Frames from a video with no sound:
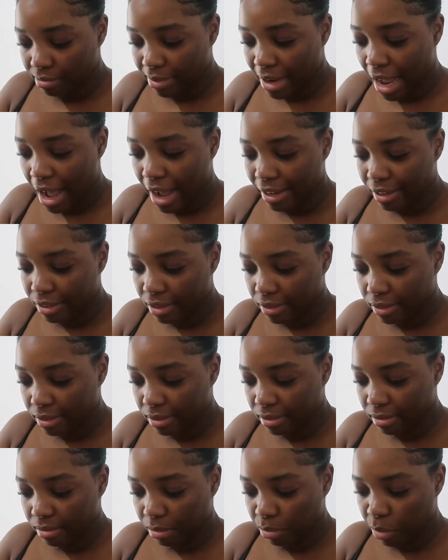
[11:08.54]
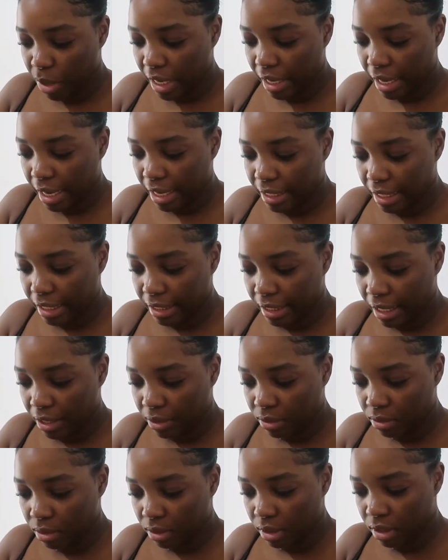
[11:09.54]
nice. I might like that now.
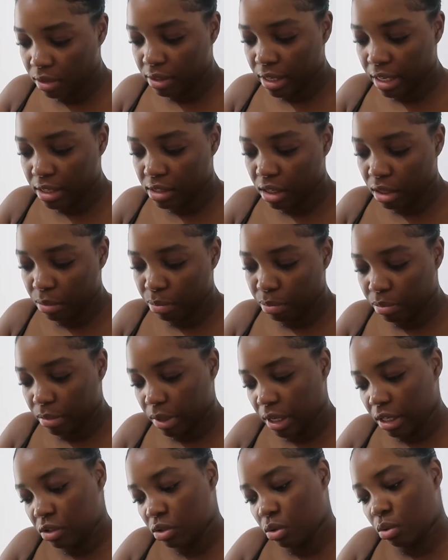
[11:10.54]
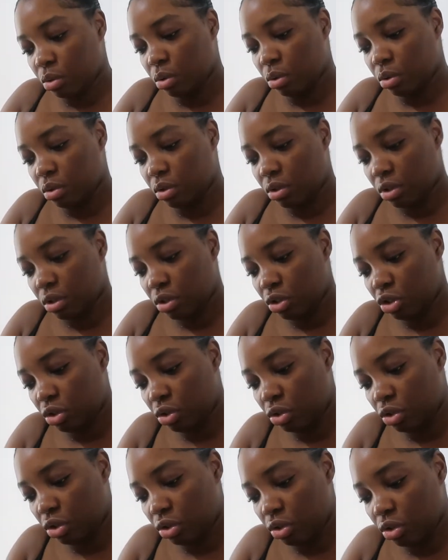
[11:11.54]
It says it's called
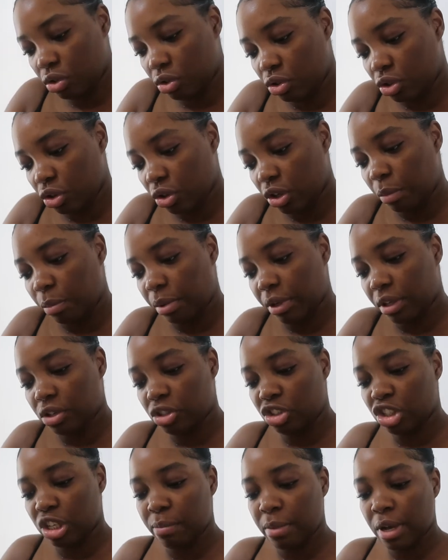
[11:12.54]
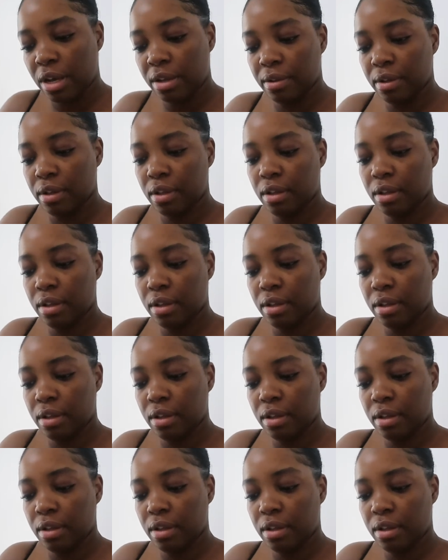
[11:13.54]
Juniper Shimmer.